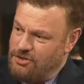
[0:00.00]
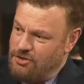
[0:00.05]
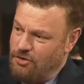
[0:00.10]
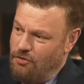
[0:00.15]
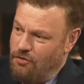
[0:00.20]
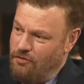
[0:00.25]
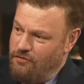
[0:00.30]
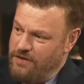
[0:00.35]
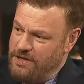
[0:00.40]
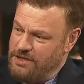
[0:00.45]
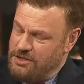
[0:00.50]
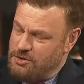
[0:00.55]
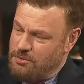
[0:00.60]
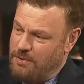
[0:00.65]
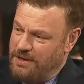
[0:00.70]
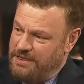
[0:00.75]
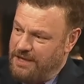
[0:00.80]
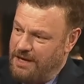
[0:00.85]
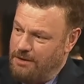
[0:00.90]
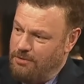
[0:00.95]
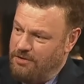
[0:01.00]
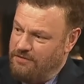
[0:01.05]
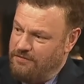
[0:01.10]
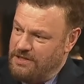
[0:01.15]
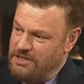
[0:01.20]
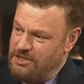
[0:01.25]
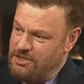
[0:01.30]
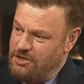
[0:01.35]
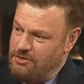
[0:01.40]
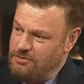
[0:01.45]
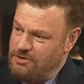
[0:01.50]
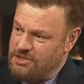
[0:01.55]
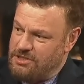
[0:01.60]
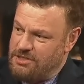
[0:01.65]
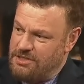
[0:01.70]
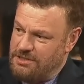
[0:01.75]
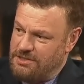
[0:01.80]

Tories when they were reduced to